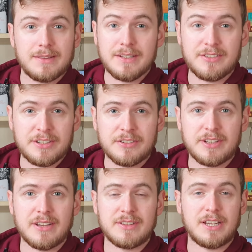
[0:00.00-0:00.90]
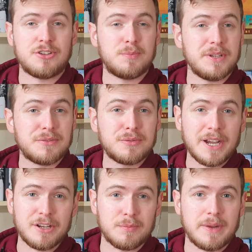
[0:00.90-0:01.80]
This series sounds like it should be
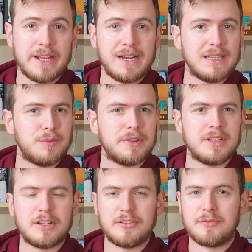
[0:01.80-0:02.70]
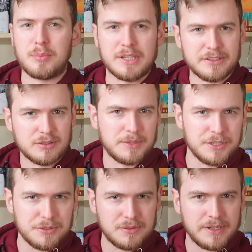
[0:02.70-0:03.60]
right up my alley with a lot of political
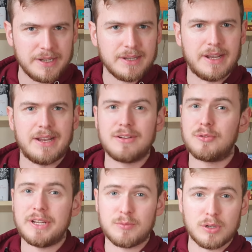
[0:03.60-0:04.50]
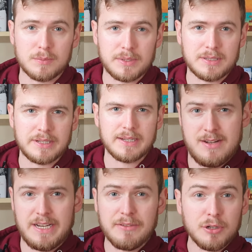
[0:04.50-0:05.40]
maneuvering and great world building,
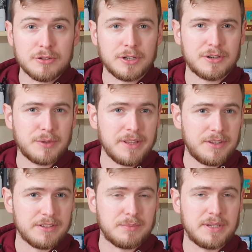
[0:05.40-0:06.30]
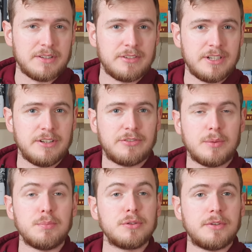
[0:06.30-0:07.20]
and I've also heard great things about the series
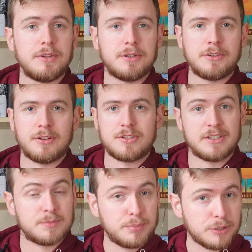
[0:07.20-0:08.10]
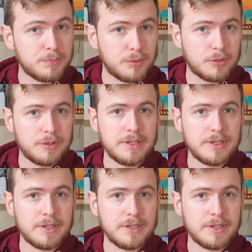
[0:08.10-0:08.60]
from book reviewers such as Bookborn